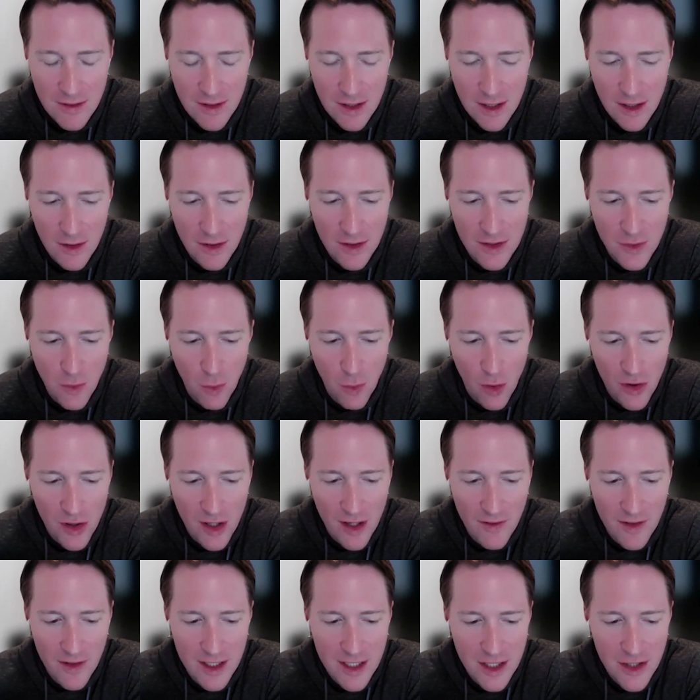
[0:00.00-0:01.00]
it's
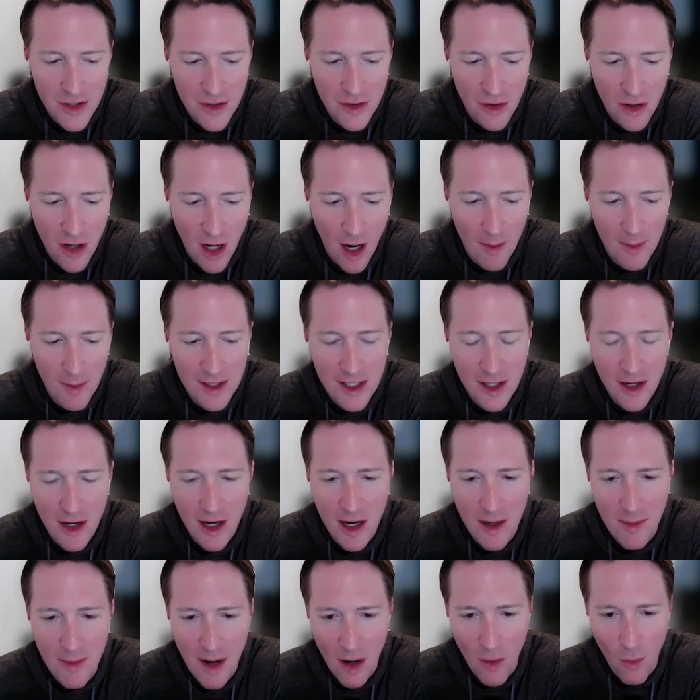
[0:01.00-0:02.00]
worthy of additional
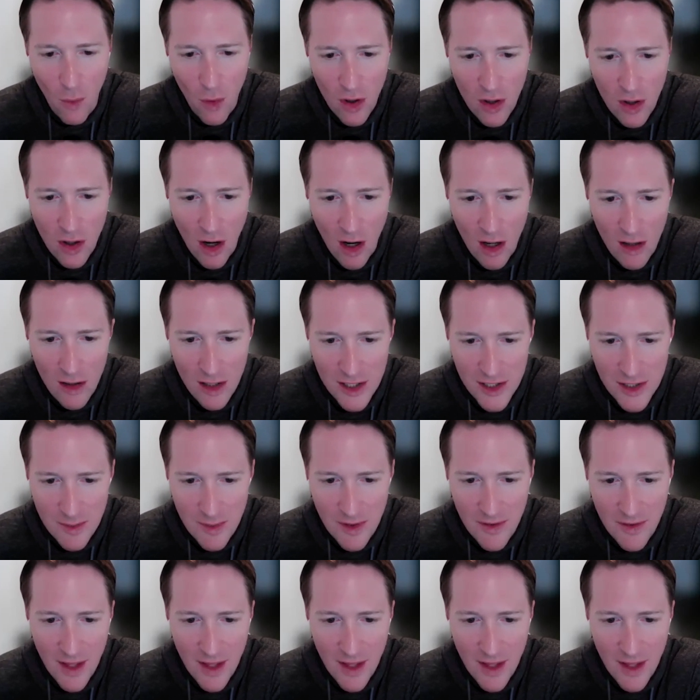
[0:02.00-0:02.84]
commentary about workaholism,